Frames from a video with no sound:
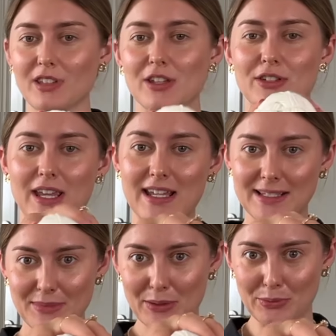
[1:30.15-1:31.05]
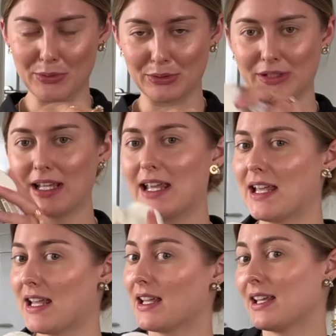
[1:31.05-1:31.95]
So here's my wool,
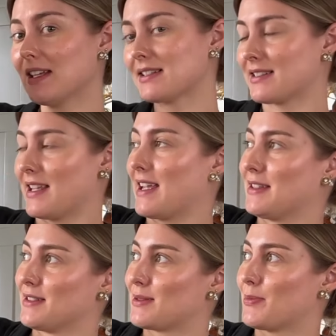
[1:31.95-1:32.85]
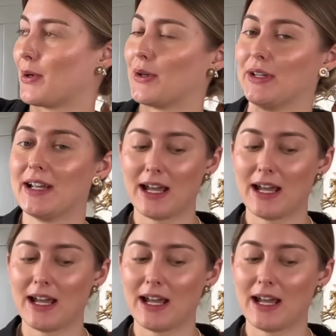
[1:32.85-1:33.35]
here's the inspo,